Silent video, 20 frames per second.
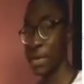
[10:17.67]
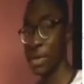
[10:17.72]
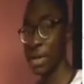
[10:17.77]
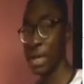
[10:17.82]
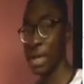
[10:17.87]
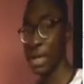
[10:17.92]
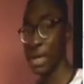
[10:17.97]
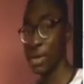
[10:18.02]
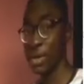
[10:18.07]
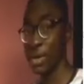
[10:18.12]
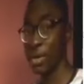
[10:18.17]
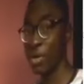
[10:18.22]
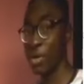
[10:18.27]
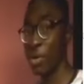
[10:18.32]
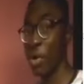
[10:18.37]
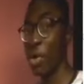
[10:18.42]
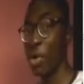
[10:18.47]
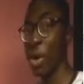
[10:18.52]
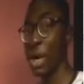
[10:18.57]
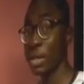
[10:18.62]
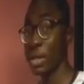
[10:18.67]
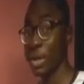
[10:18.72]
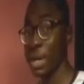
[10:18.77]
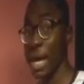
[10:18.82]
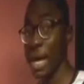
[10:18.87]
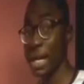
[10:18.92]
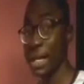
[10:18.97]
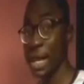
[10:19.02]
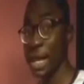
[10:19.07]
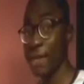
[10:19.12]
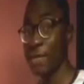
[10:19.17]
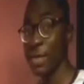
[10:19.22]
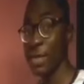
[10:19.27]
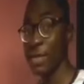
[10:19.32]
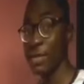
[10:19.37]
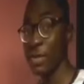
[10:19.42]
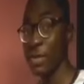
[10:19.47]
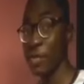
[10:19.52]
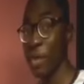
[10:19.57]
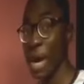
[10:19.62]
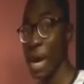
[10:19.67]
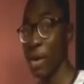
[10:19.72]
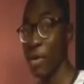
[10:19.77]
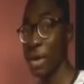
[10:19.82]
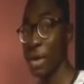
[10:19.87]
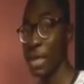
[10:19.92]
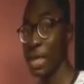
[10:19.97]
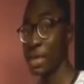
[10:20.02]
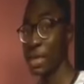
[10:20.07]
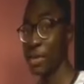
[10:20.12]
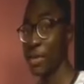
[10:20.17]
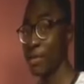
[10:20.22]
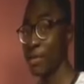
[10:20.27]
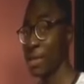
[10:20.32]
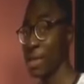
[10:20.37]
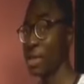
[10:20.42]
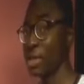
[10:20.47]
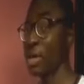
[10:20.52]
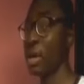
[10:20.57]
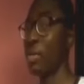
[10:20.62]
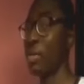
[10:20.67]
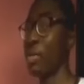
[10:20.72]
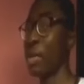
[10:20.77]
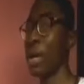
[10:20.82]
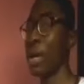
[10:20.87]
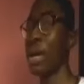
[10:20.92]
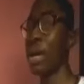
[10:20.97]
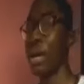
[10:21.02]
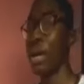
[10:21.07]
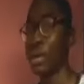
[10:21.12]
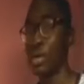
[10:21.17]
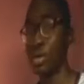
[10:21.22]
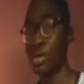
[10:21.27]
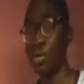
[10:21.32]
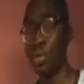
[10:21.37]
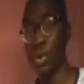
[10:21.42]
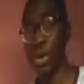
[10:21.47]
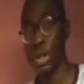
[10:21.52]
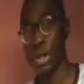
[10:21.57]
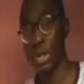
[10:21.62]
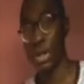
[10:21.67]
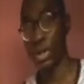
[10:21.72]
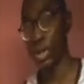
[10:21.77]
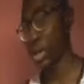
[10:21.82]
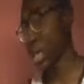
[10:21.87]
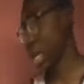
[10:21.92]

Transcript: coordinate, and the average of the y coordinate of the 2 points. So